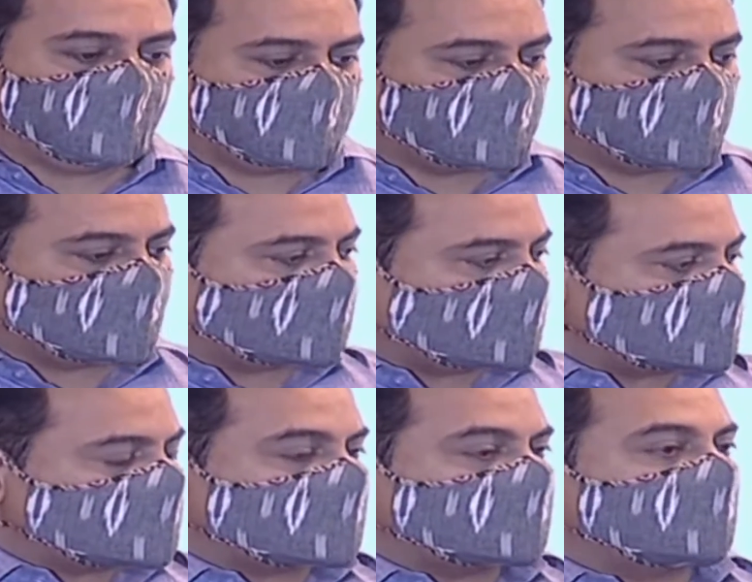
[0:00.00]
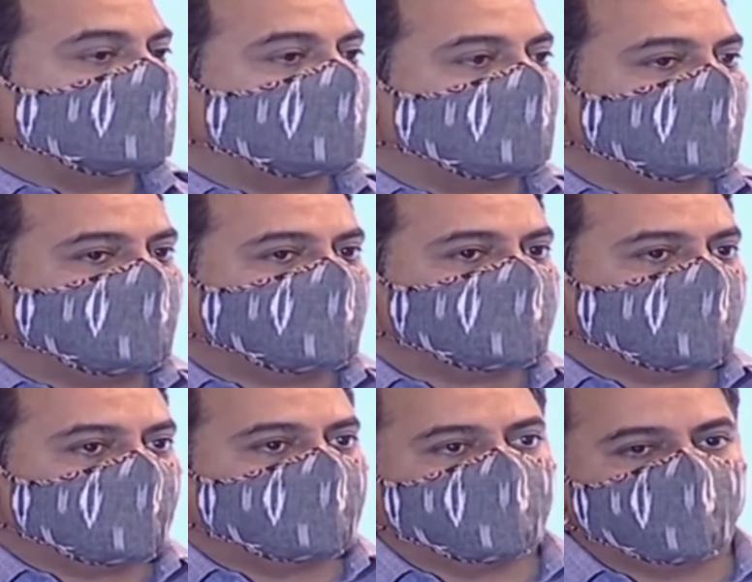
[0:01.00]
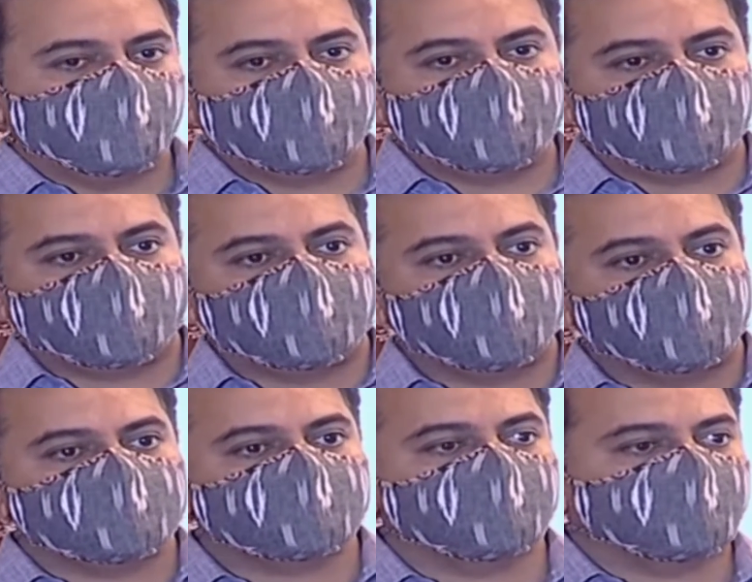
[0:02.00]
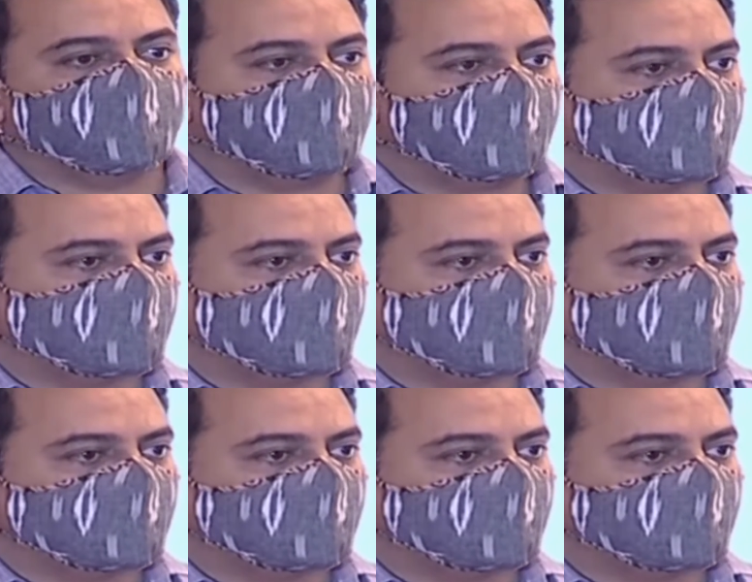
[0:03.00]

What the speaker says: If you engage with Telangana, you will get one version of India.